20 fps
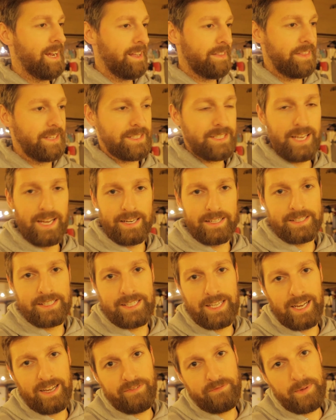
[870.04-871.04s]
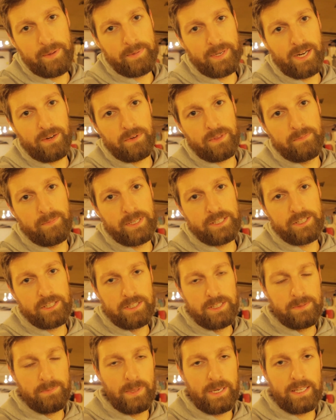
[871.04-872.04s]
this kind of stuff, maybe not with
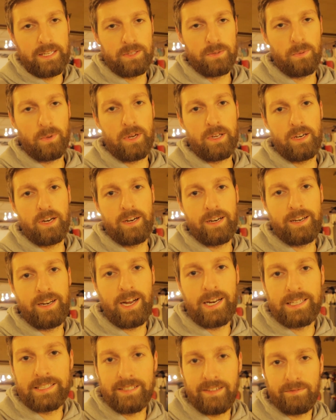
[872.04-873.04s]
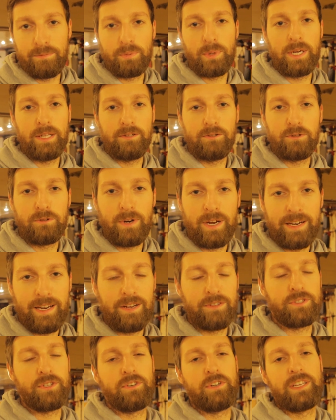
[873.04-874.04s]
midgets, but he's working on a 97 Prelude right
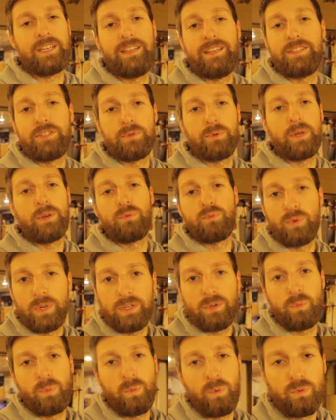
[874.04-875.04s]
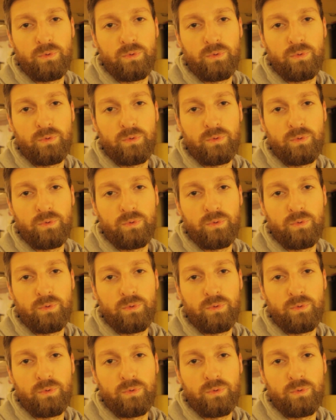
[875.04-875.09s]
now, turning it into a rear